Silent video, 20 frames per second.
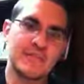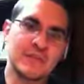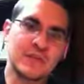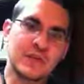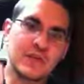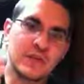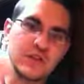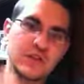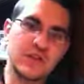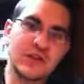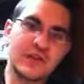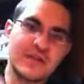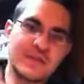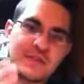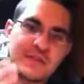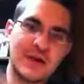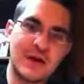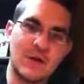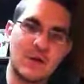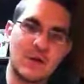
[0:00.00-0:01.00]
You look
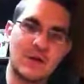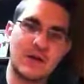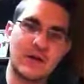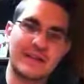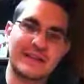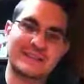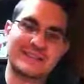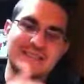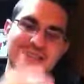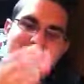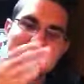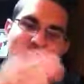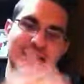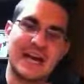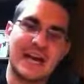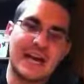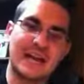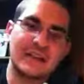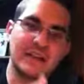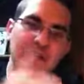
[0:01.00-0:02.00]
at that word, and that's
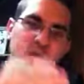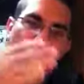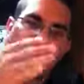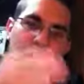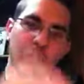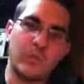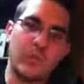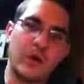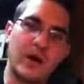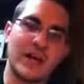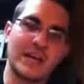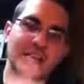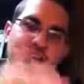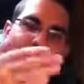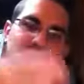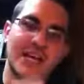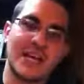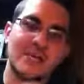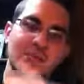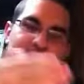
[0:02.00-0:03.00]
exactly what
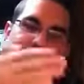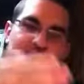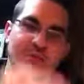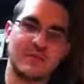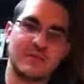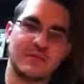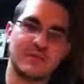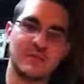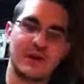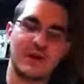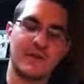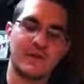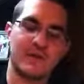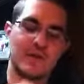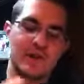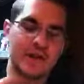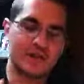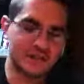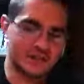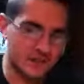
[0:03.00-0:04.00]
James is talking about.
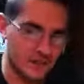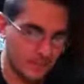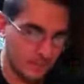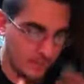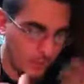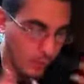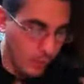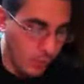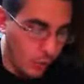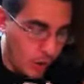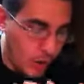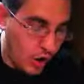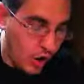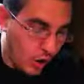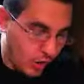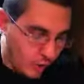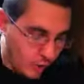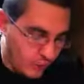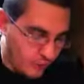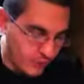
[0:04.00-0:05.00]
For us to pour
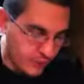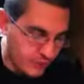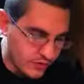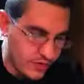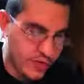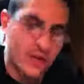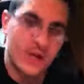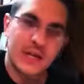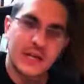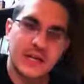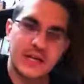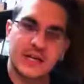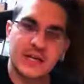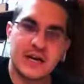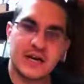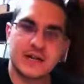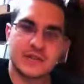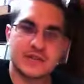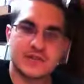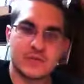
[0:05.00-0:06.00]
over
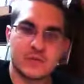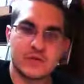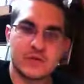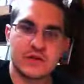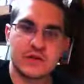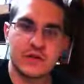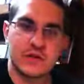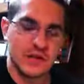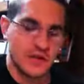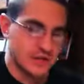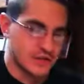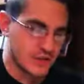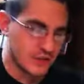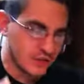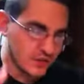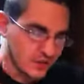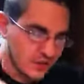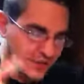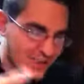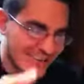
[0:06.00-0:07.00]
God's word, to
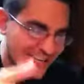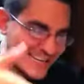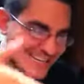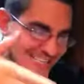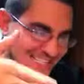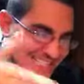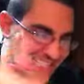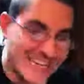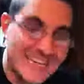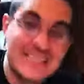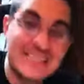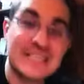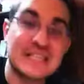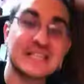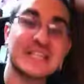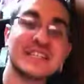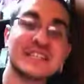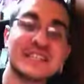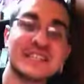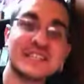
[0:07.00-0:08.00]
look intently,
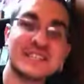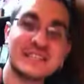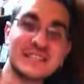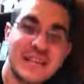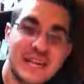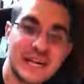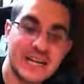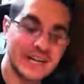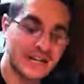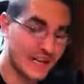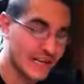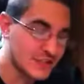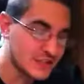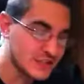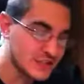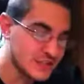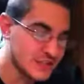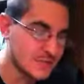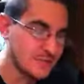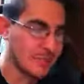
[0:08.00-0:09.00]
to study, not
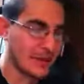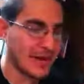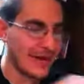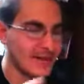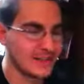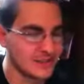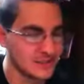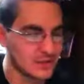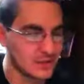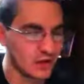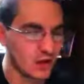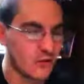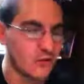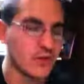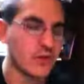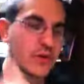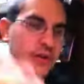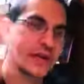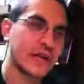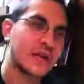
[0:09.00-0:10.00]
just pass
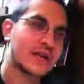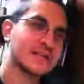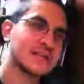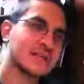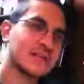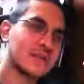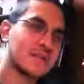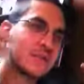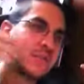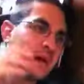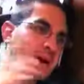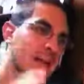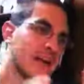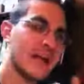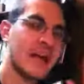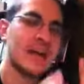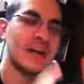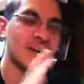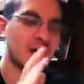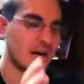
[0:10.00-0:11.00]
over it or hear
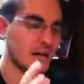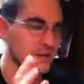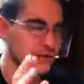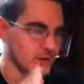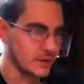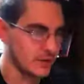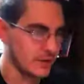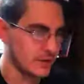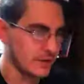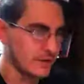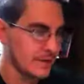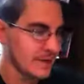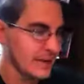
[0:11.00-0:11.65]
somebody and not do it.